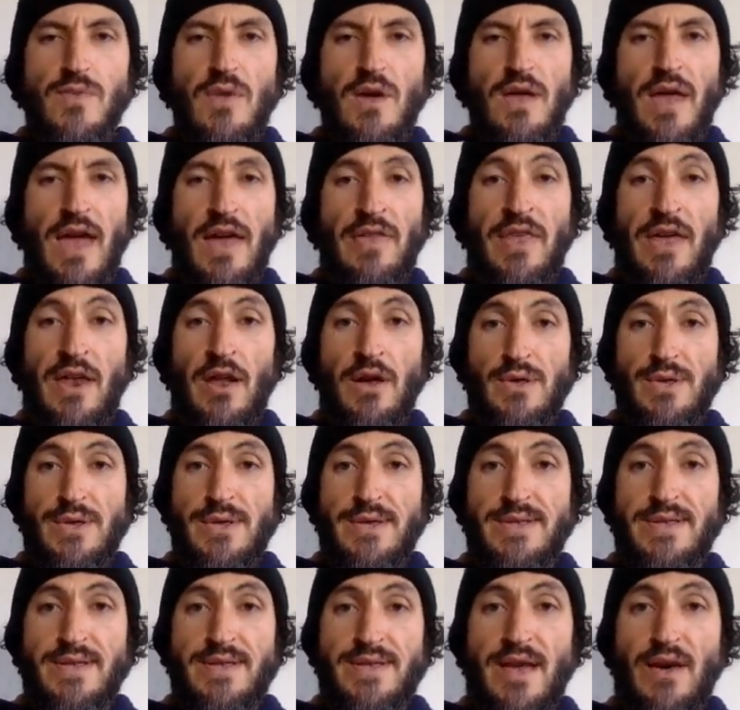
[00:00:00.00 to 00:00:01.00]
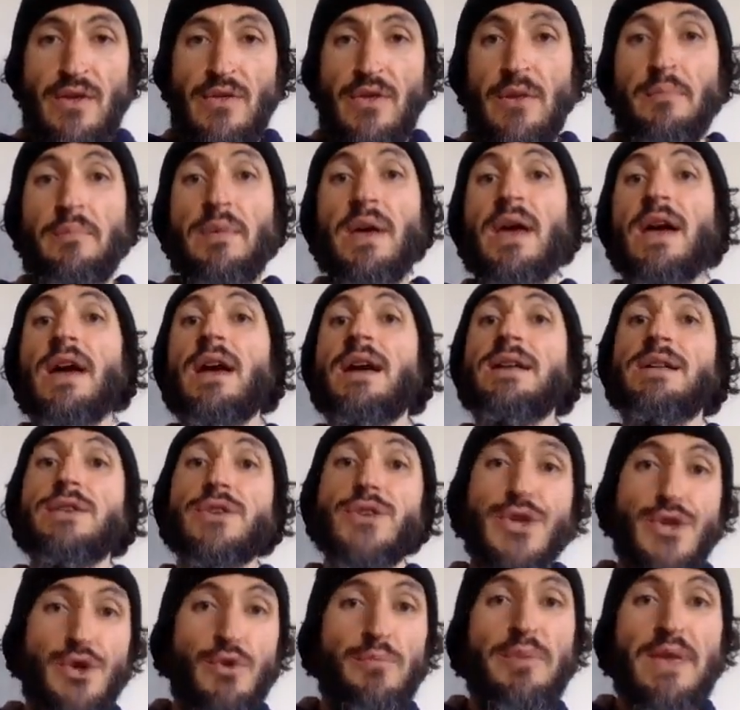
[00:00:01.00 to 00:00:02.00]
I'll just tell them,
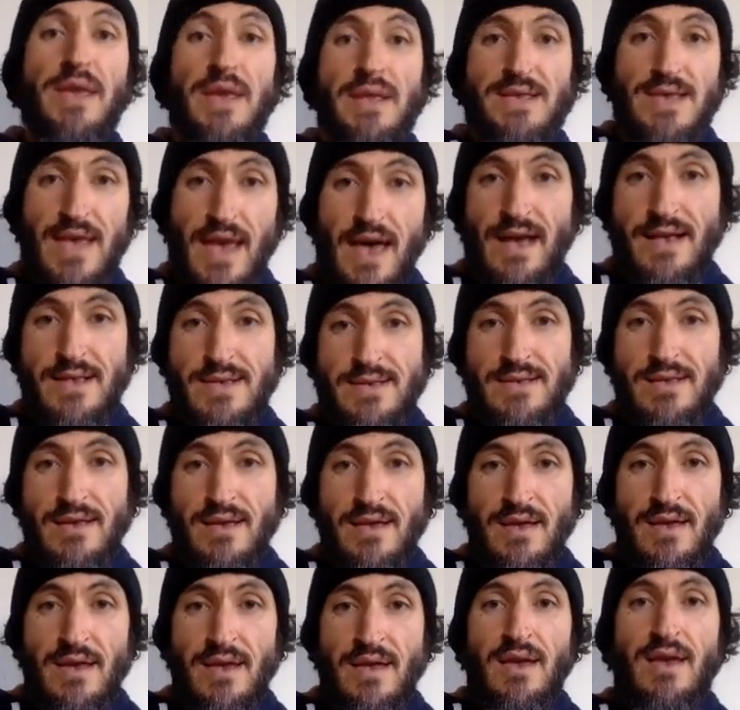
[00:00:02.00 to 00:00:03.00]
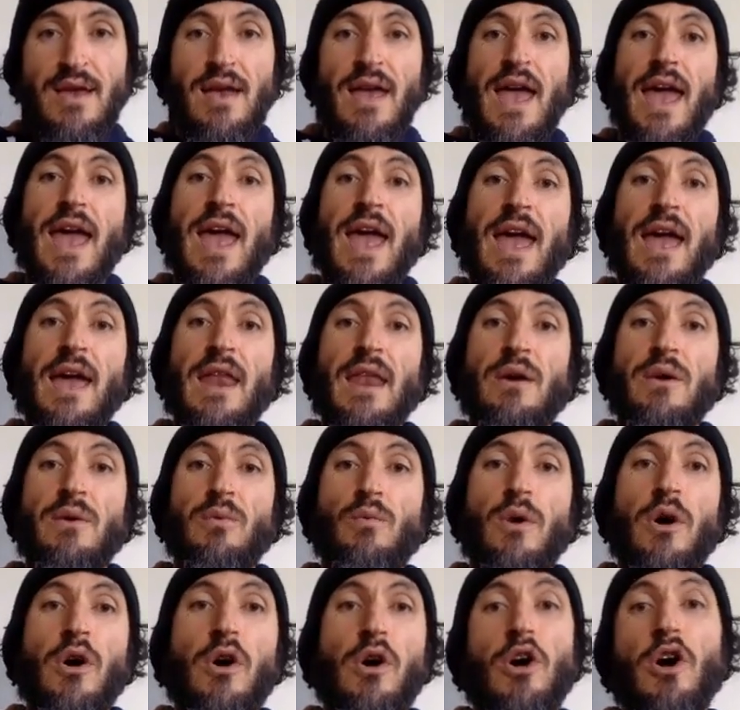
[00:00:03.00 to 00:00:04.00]
shoot me a text, and
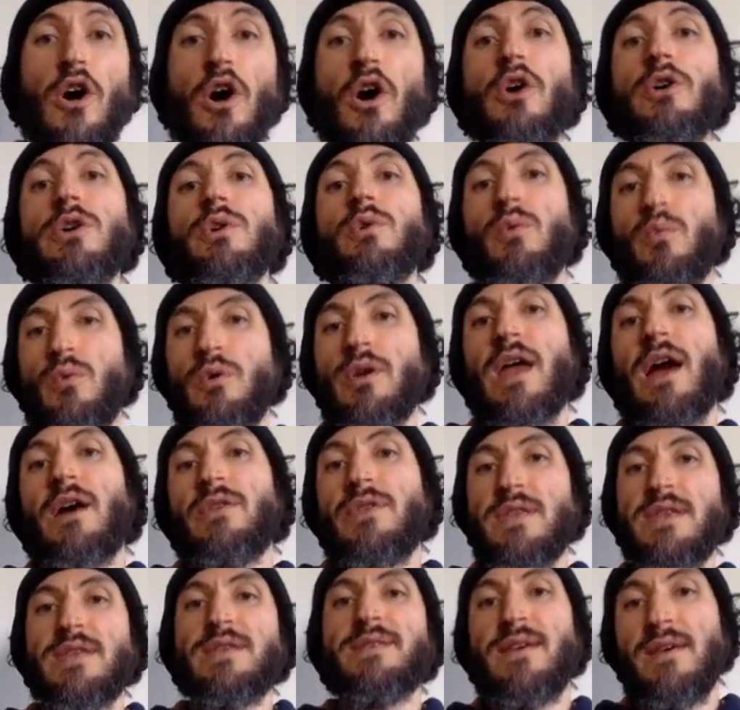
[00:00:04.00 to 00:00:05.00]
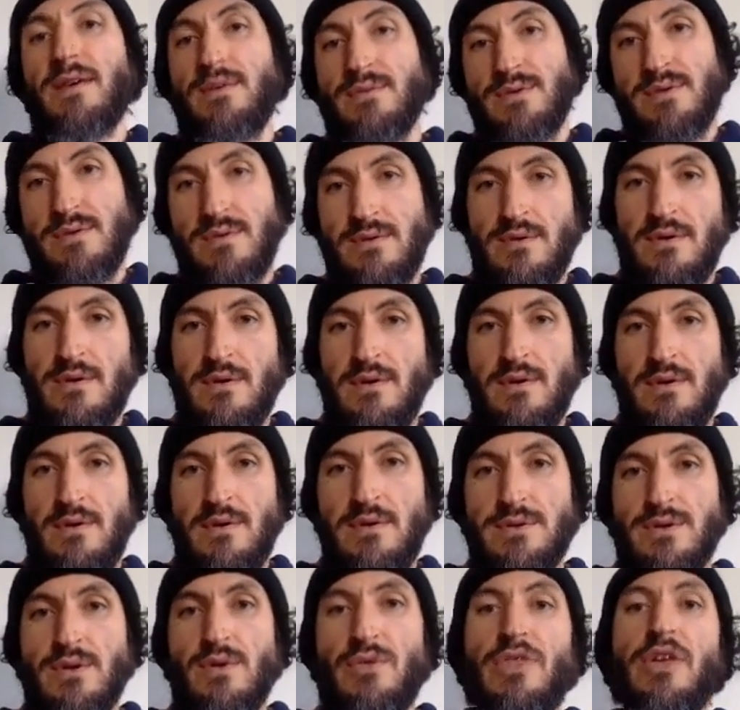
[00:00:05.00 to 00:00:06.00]
I'll call you and work out the details.
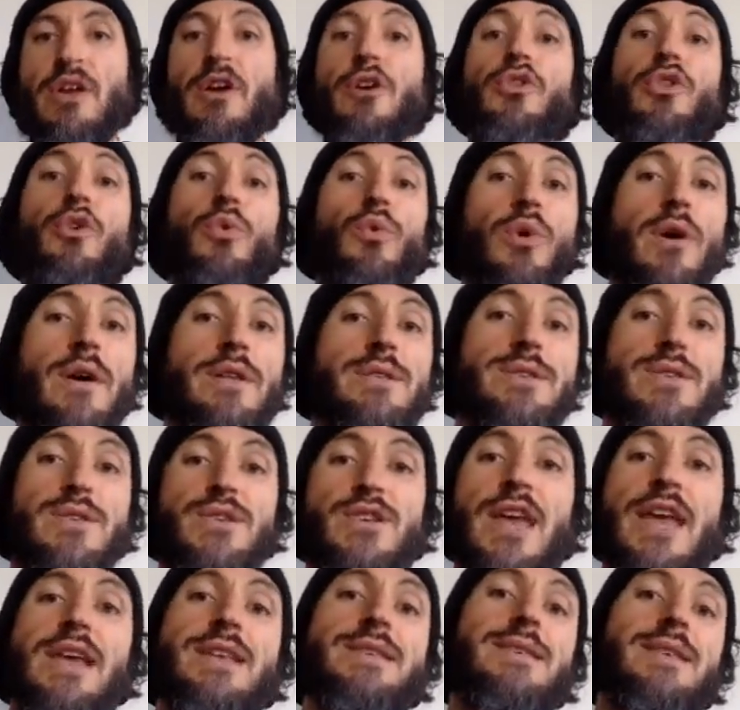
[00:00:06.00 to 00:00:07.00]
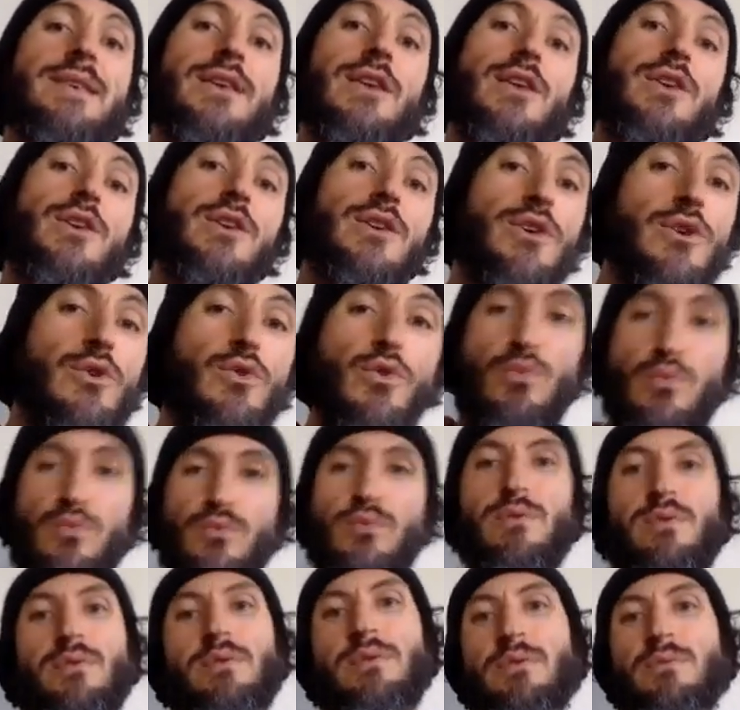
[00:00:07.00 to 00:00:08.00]
So they're the ones chasing you,
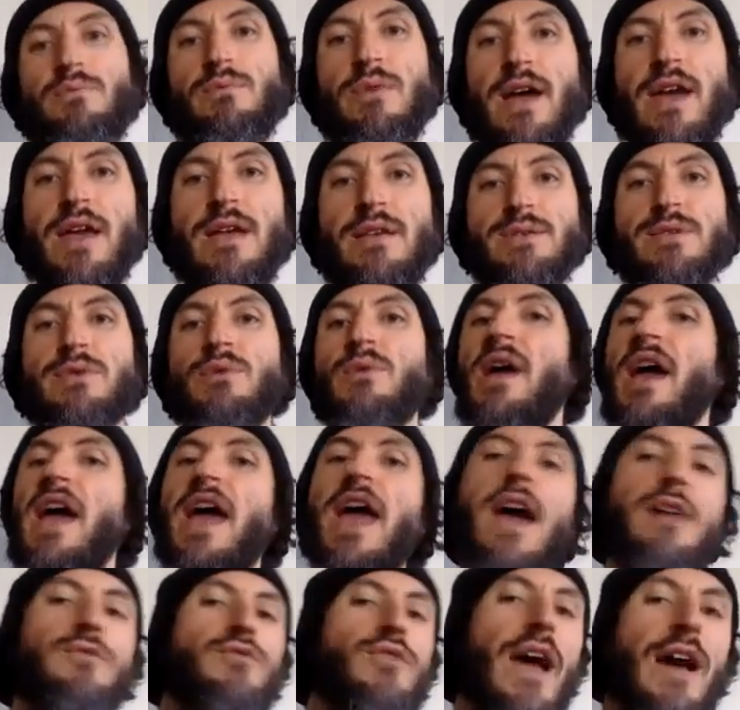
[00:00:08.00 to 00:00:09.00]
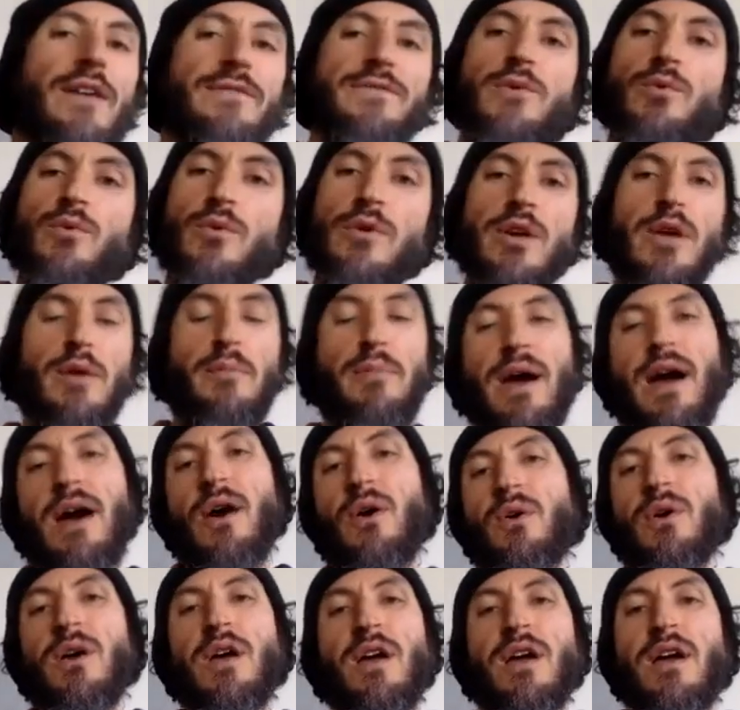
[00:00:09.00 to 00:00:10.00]
right? So you don't ever have to worry about